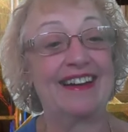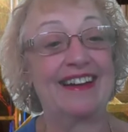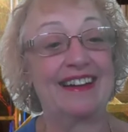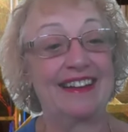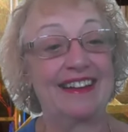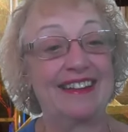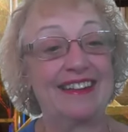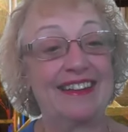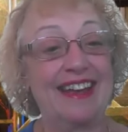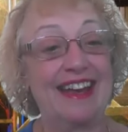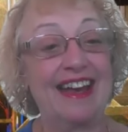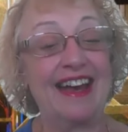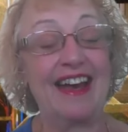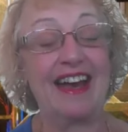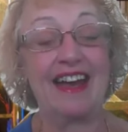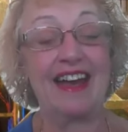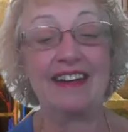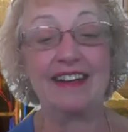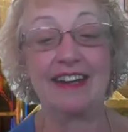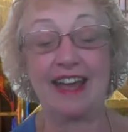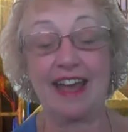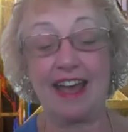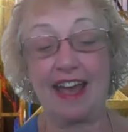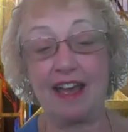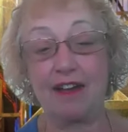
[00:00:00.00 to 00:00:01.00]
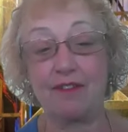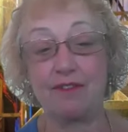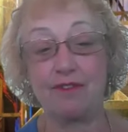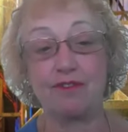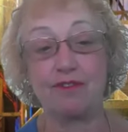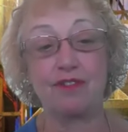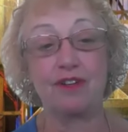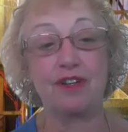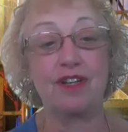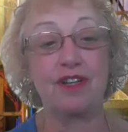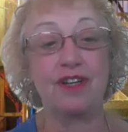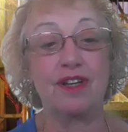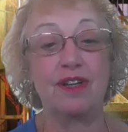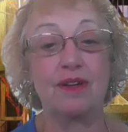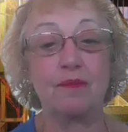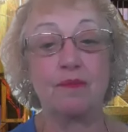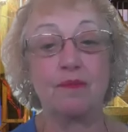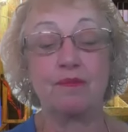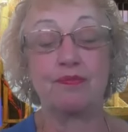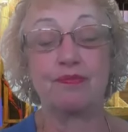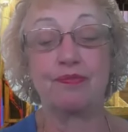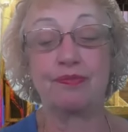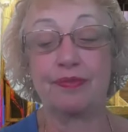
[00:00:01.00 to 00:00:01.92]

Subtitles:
Yeah, and every